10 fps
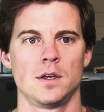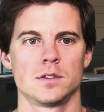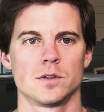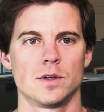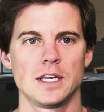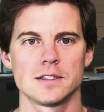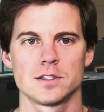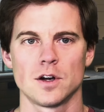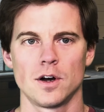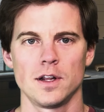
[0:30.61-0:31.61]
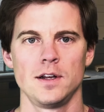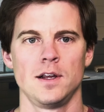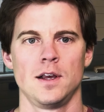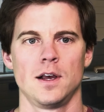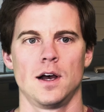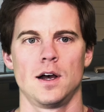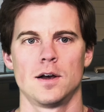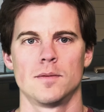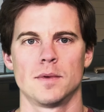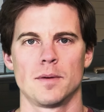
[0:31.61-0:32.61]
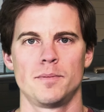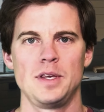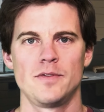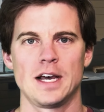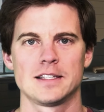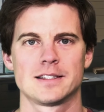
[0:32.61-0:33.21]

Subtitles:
So to get started, PFAS